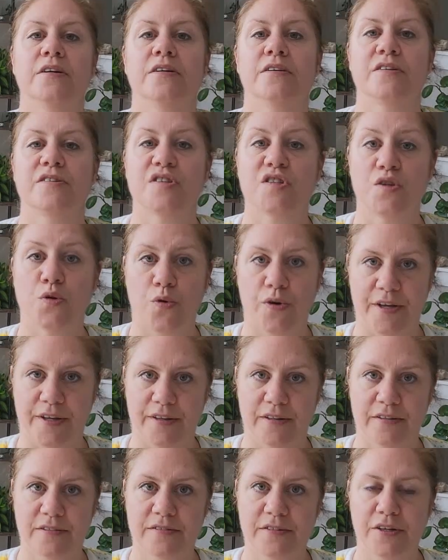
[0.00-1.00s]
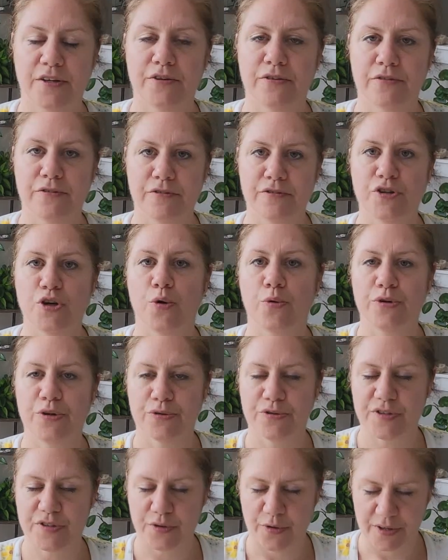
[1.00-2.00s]
Soil. Know
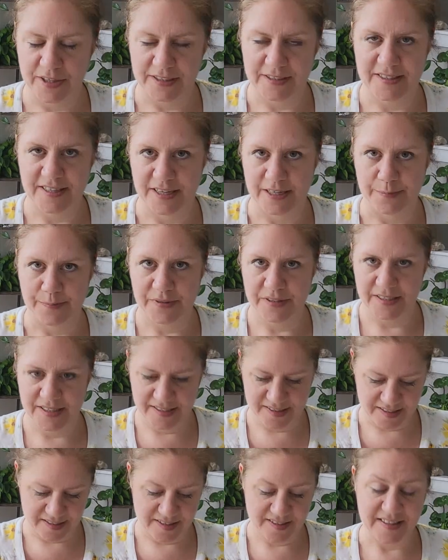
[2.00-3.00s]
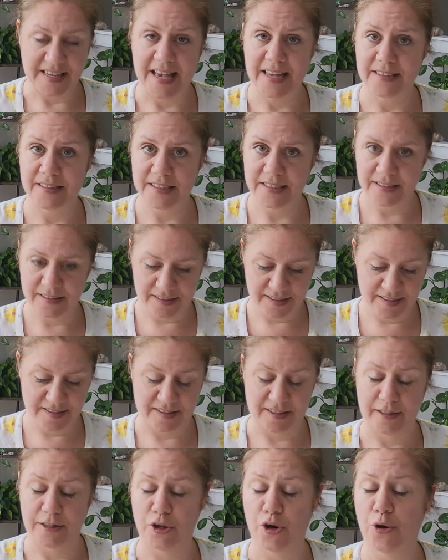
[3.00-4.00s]
your soil type. Is it sandy? Is
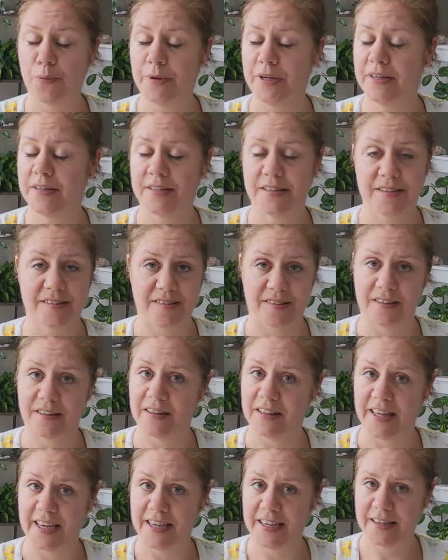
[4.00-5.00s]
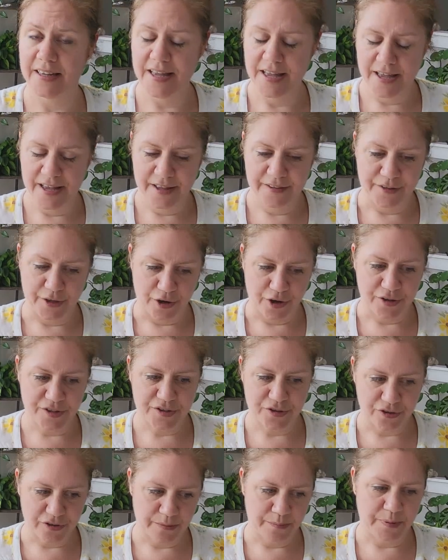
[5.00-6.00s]
it loamy? Is it clay? There are
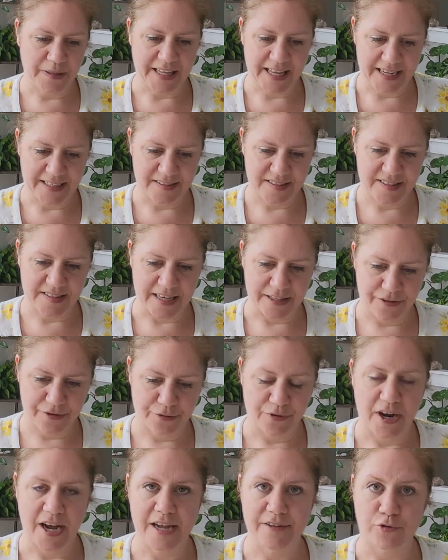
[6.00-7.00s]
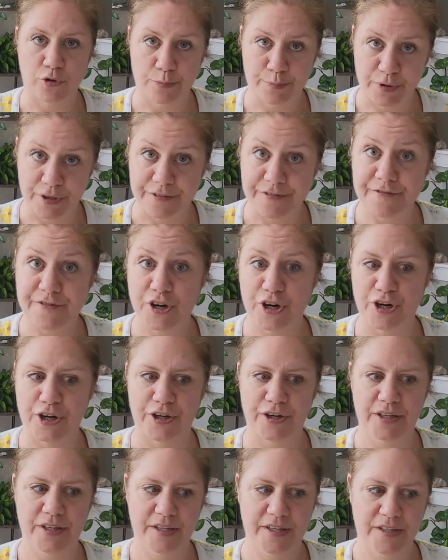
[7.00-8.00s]
certain plants that thrive or
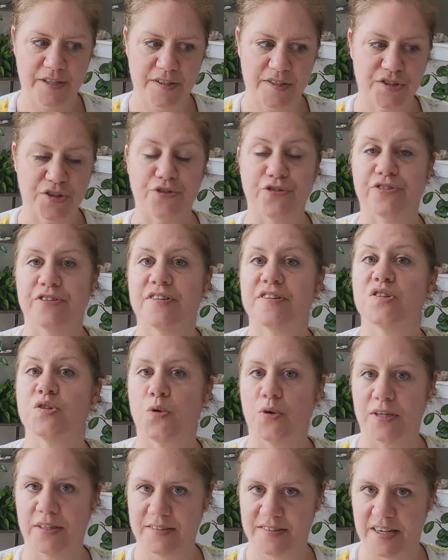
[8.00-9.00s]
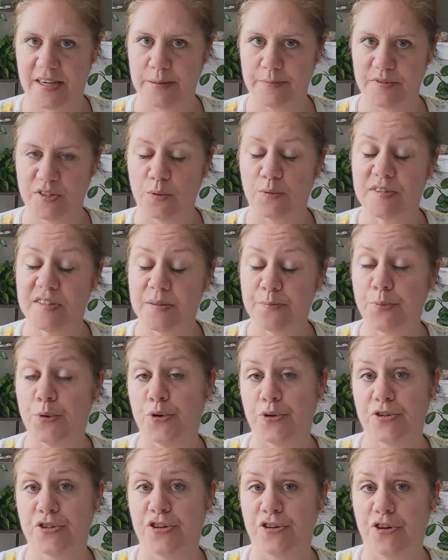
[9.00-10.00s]
prefer certain soil types. So it's
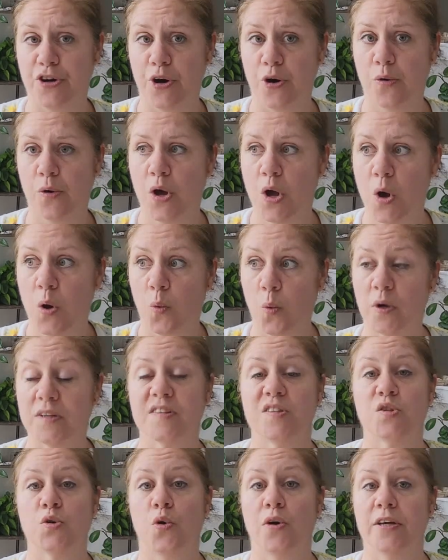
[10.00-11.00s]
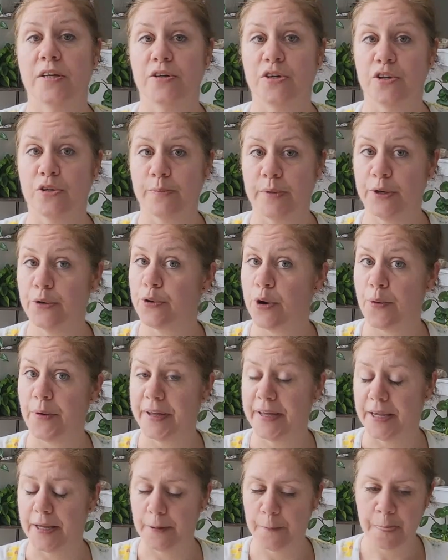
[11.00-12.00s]
important to know what soil you'll be
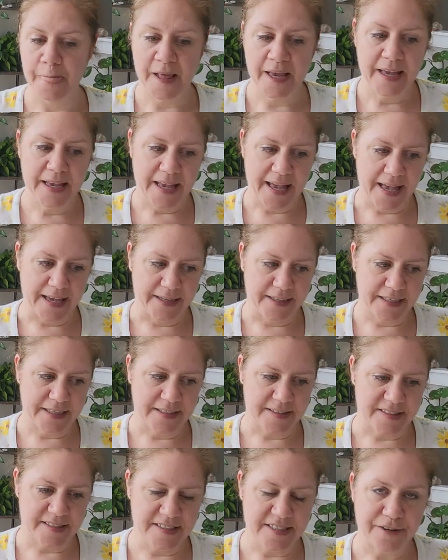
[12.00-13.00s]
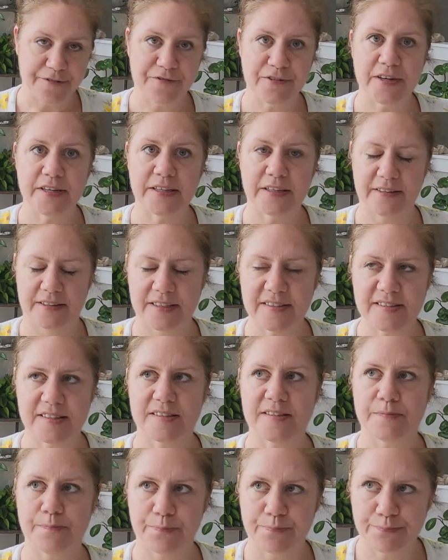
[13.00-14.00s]
growing in. And it's different. This
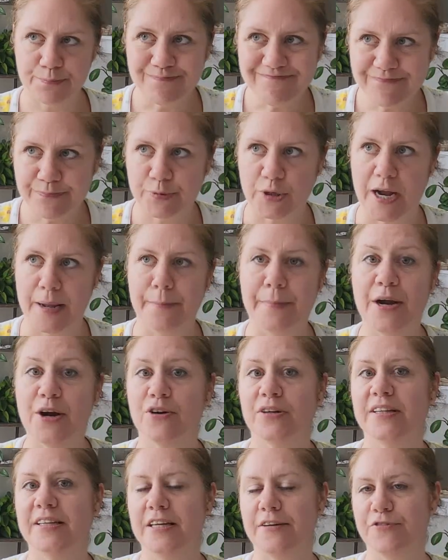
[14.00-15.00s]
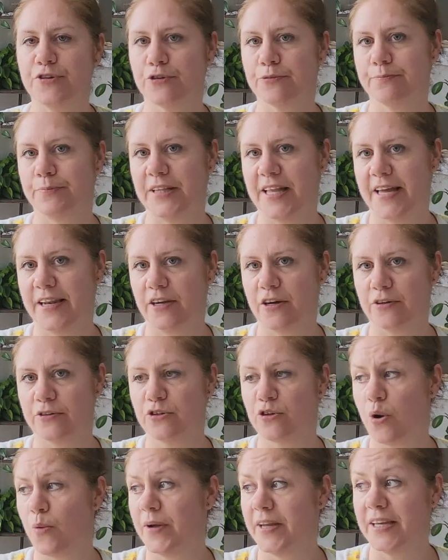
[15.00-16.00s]
is primarily if you're planning on
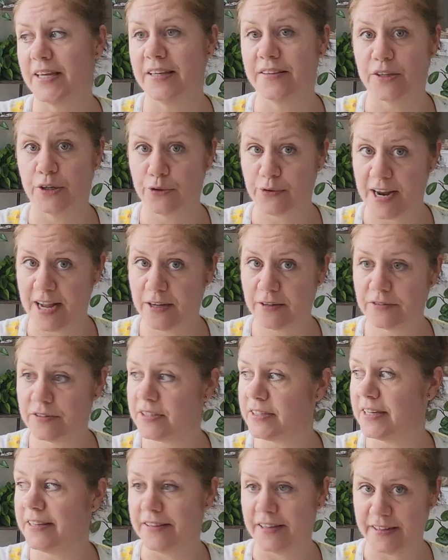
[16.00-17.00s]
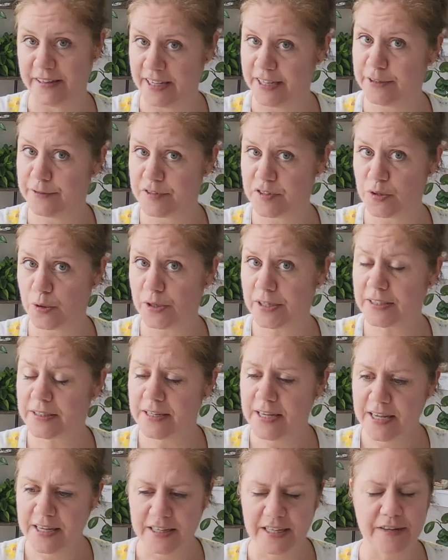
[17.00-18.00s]
growing in the ground, in the native
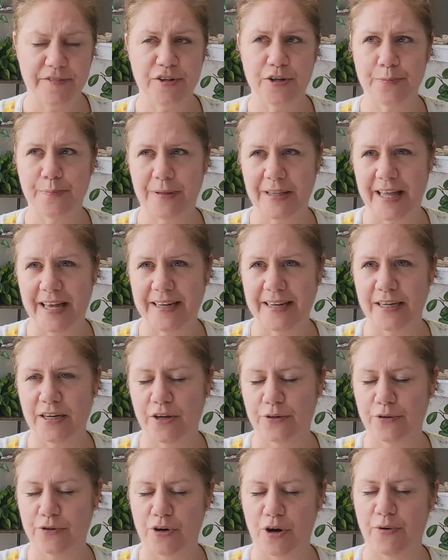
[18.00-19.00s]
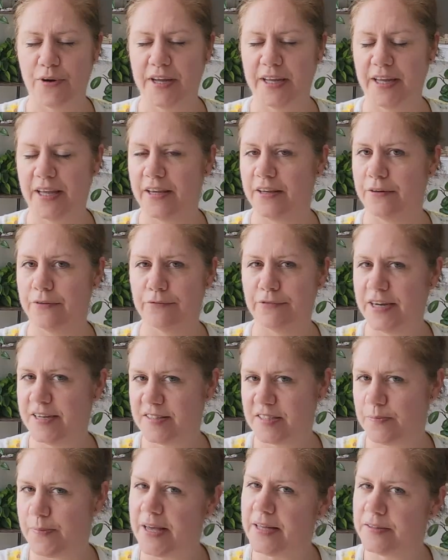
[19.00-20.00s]
soil. If you're planning on growing in
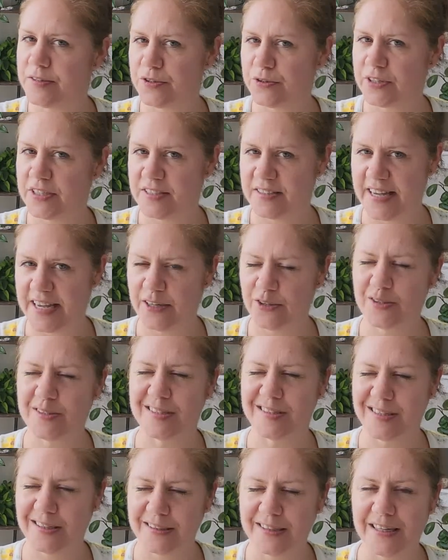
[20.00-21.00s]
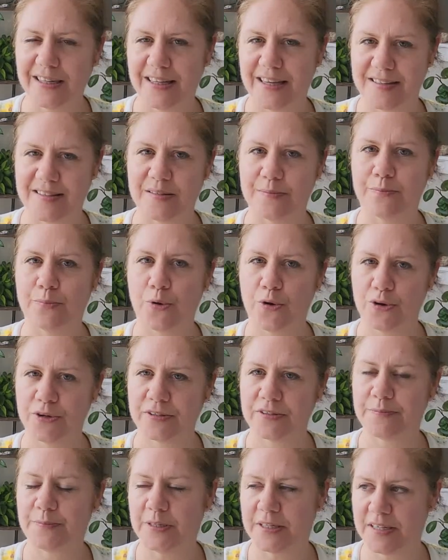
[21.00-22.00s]
raised beds or containers, it's a little less
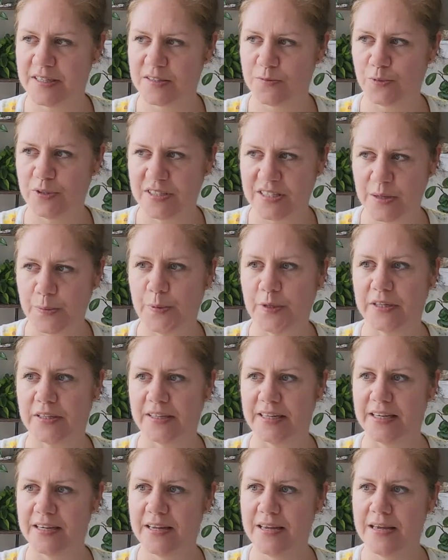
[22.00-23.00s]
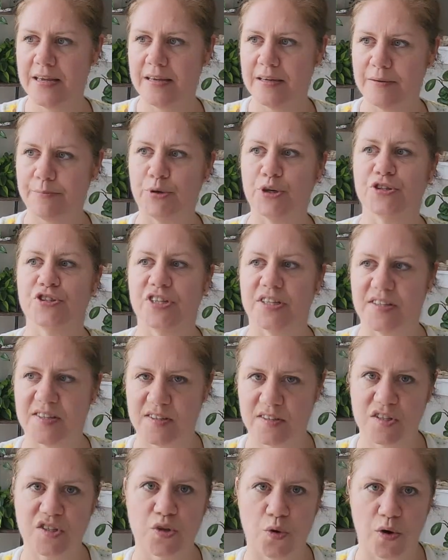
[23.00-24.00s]
important because we typically purchase
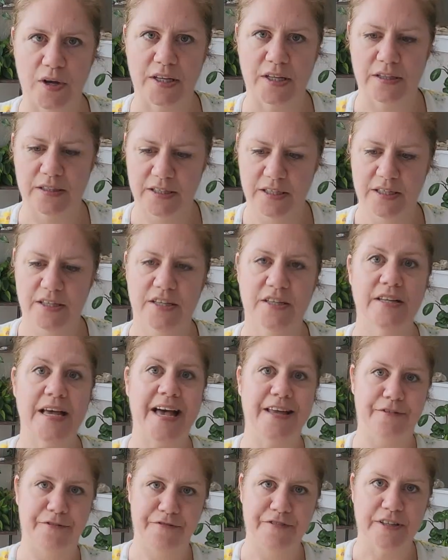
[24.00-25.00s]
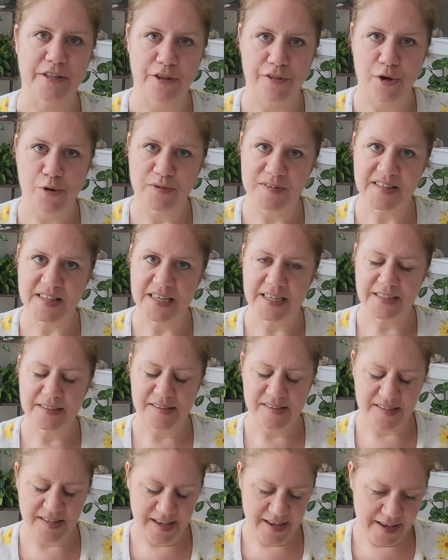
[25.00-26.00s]
soil and fill those
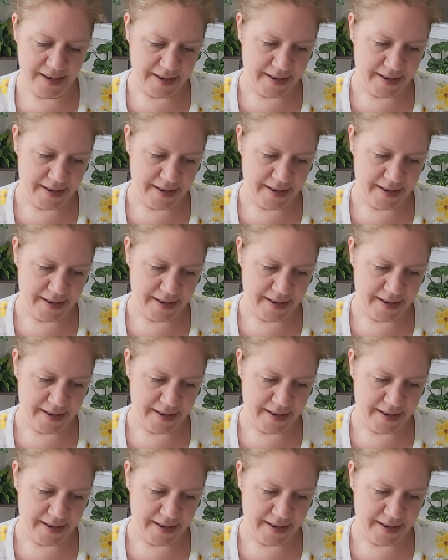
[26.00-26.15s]
things.